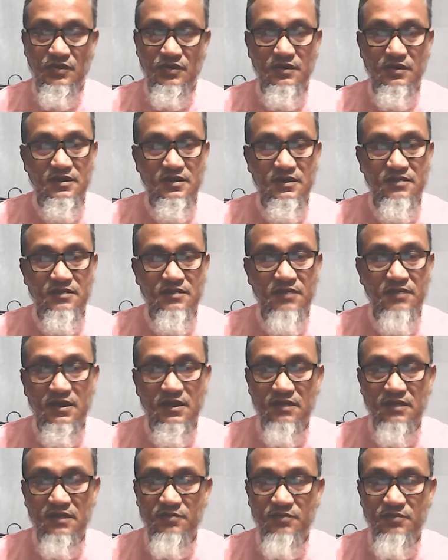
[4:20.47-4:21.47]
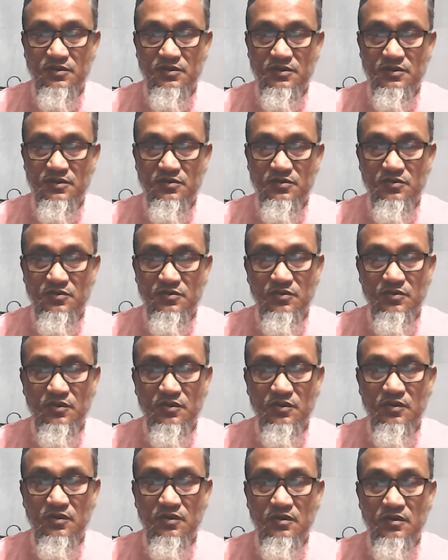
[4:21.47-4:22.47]
it is very important to
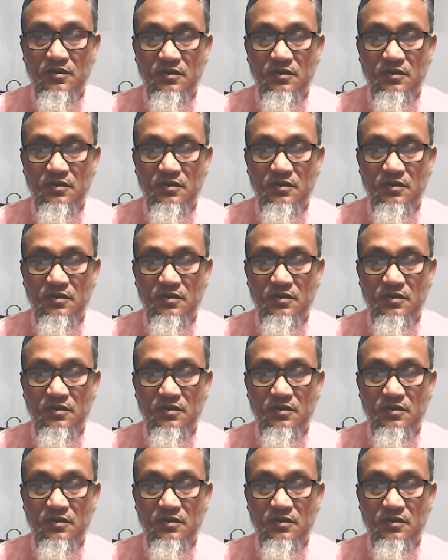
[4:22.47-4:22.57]
know